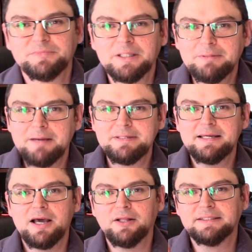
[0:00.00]
sometimes
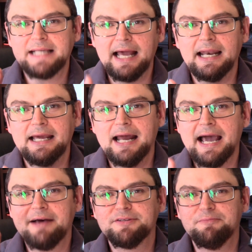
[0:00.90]
I, on satellite I
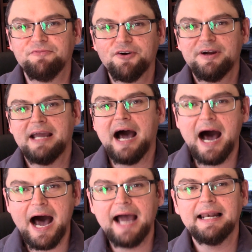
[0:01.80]
have some very
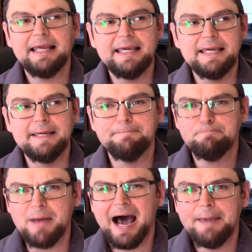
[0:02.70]
highly
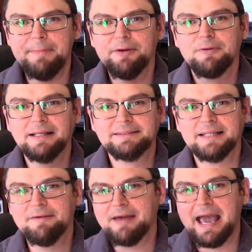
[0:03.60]
high bitrate
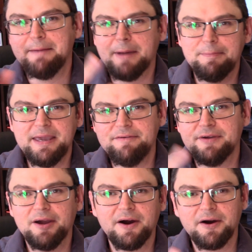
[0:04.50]
stuff and my
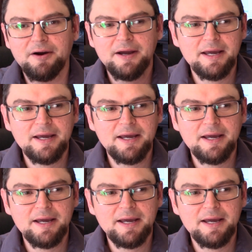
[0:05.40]
PVR